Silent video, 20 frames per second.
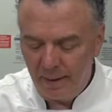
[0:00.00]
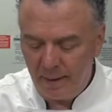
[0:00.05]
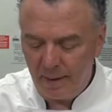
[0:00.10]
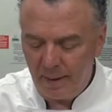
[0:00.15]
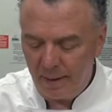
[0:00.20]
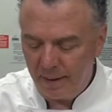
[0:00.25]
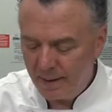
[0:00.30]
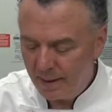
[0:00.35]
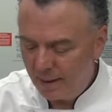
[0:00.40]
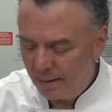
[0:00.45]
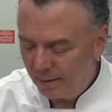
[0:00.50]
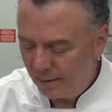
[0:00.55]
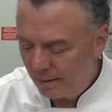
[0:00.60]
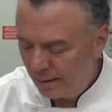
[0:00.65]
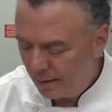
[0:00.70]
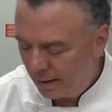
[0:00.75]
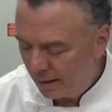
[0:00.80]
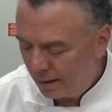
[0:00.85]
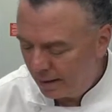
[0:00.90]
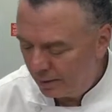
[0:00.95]
And then,
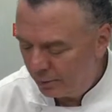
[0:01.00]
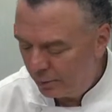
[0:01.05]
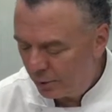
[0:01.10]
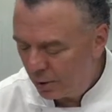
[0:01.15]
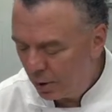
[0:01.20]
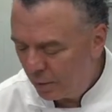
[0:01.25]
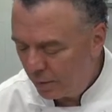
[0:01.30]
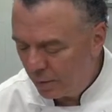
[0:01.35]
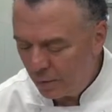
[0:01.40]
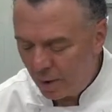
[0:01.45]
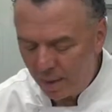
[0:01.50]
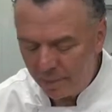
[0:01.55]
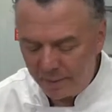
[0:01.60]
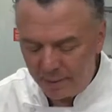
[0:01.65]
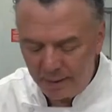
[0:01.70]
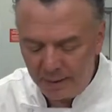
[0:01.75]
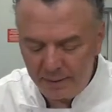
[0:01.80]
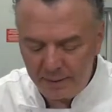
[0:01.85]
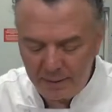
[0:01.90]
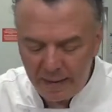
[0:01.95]
uh, as you know, we wipe
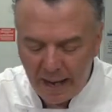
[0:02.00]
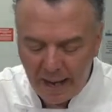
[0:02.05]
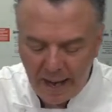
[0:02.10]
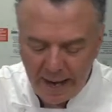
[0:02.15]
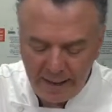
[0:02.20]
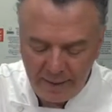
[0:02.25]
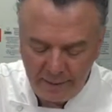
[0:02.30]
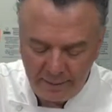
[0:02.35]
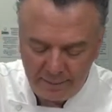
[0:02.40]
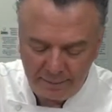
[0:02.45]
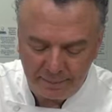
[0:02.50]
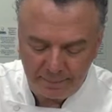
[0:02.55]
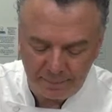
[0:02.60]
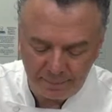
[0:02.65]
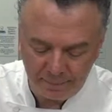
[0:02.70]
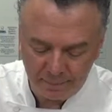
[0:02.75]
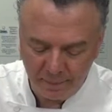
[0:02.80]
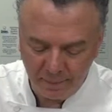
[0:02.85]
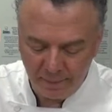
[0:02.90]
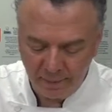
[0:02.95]
the inside
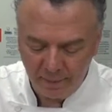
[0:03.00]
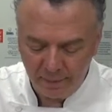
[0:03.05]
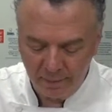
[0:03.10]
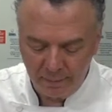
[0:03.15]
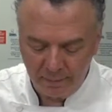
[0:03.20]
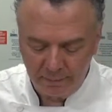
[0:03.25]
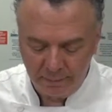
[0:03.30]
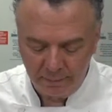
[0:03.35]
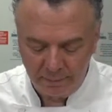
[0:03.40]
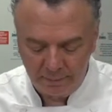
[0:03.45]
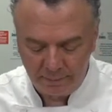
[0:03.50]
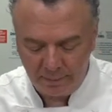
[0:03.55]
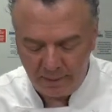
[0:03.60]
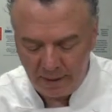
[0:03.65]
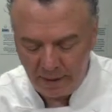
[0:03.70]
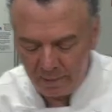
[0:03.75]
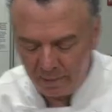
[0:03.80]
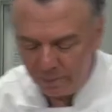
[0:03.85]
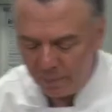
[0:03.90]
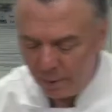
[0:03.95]

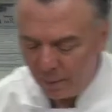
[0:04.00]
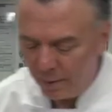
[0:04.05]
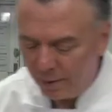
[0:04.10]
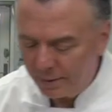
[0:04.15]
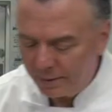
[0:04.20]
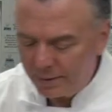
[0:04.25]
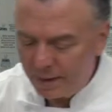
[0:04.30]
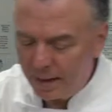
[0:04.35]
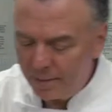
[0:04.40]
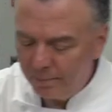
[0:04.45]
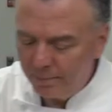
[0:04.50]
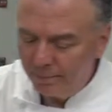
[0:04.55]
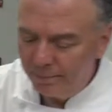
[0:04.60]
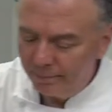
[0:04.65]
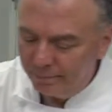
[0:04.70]
and pour some.